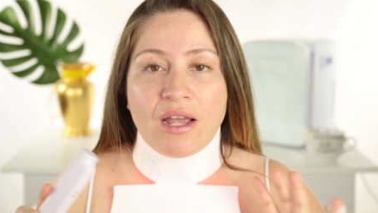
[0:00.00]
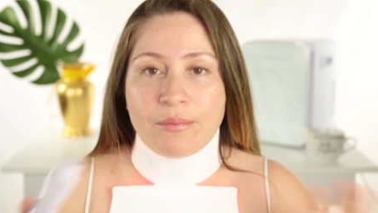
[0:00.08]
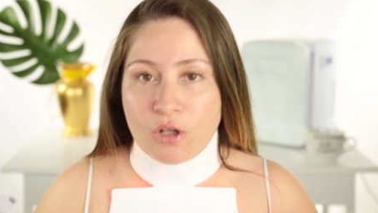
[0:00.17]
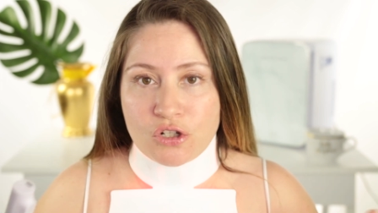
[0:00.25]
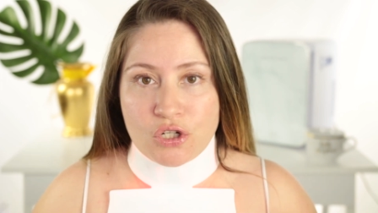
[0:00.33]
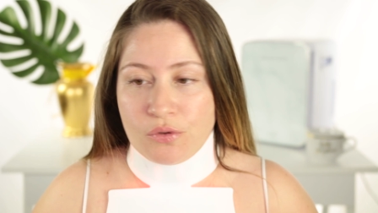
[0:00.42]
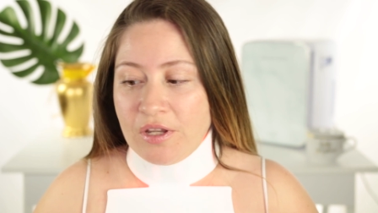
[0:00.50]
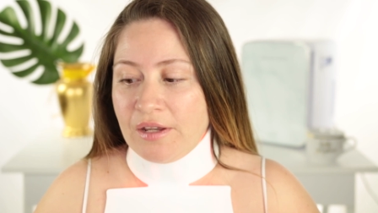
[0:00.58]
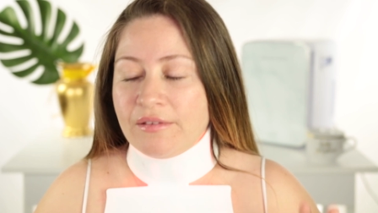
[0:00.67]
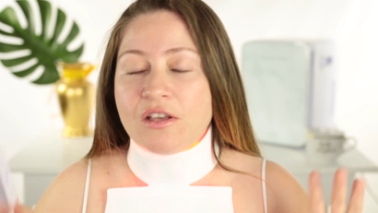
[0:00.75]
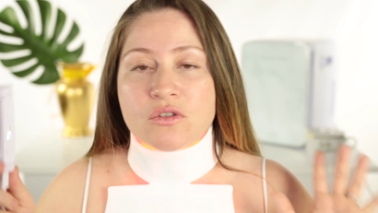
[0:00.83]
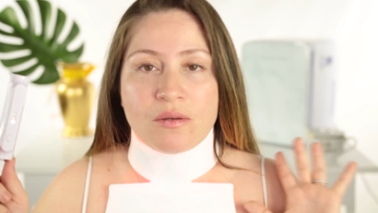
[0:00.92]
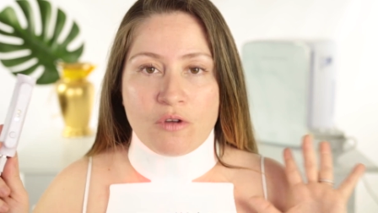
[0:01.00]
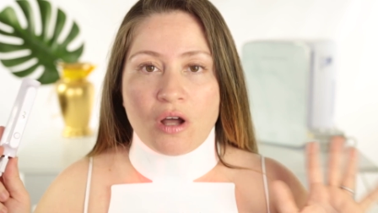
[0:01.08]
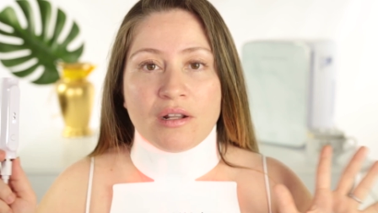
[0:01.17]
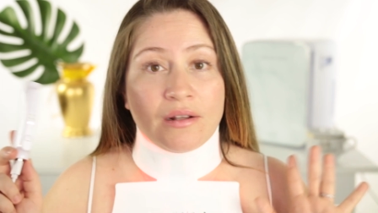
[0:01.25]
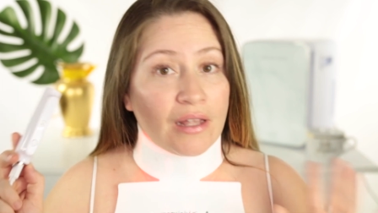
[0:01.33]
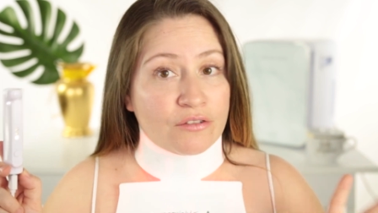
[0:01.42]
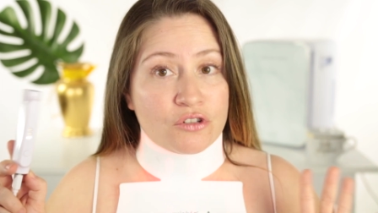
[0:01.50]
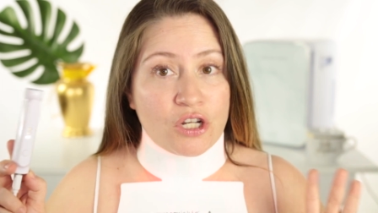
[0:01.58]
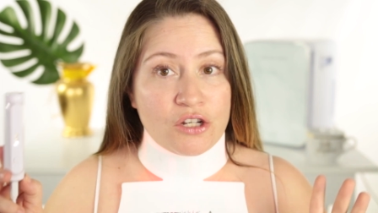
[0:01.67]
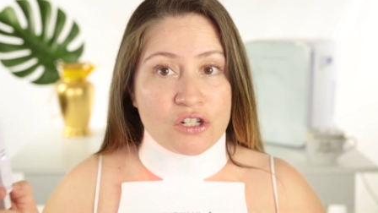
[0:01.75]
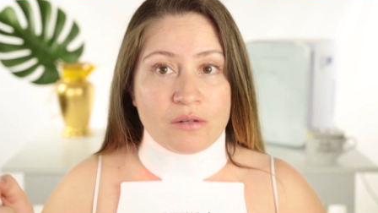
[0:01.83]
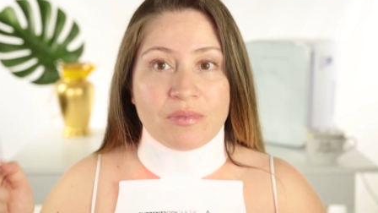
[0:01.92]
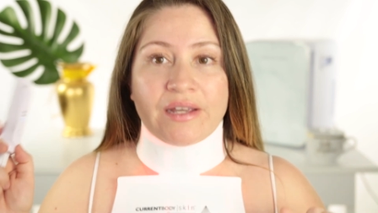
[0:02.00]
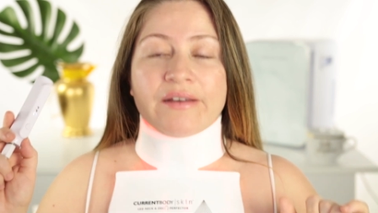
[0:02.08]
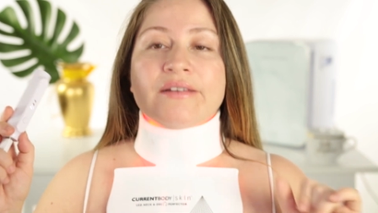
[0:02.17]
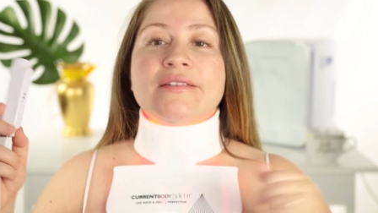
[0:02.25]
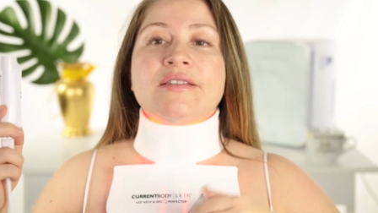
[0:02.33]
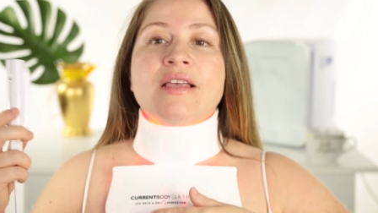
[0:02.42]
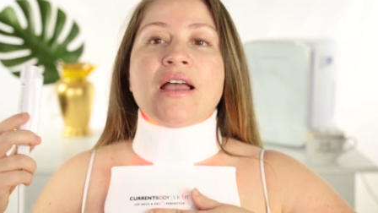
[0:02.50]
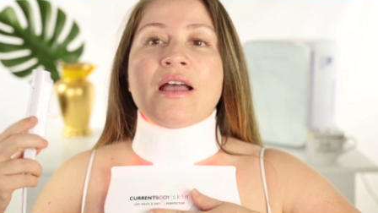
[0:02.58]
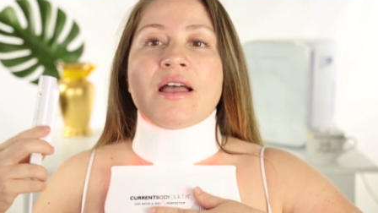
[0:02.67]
I'm not joking. That's why I'm calling it life changing because